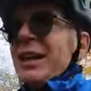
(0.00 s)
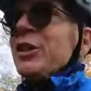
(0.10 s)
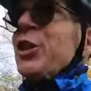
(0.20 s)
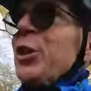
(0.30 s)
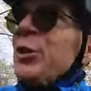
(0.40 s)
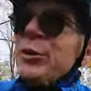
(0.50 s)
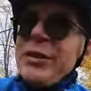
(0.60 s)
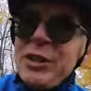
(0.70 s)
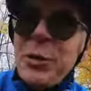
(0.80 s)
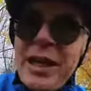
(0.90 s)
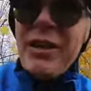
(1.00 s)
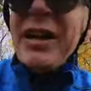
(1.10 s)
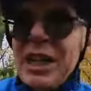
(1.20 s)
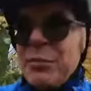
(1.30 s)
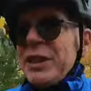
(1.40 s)
So this way here, I
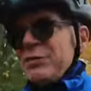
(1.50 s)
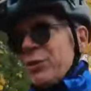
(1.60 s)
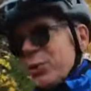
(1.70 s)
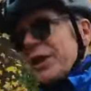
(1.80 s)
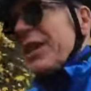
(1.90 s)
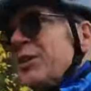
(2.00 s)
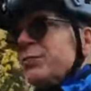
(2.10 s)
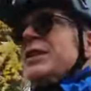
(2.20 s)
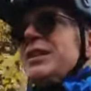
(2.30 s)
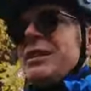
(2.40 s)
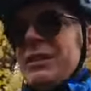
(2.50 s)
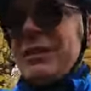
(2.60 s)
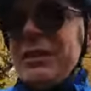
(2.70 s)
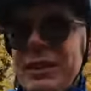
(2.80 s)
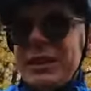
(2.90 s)
get a bit of a workout, but
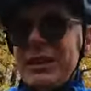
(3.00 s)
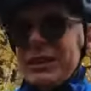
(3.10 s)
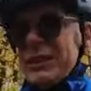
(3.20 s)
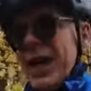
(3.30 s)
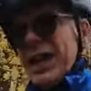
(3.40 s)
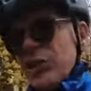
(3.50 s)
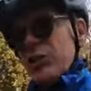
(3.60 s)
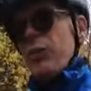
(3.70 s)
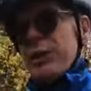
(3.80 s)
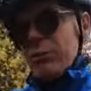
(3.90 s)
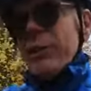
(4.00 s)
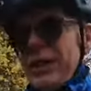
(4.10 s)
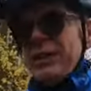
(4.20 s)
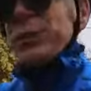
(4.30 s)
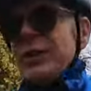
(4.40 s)
it's actually quite
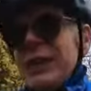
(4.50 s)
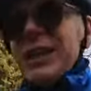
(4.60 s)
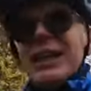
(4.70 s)
rideable.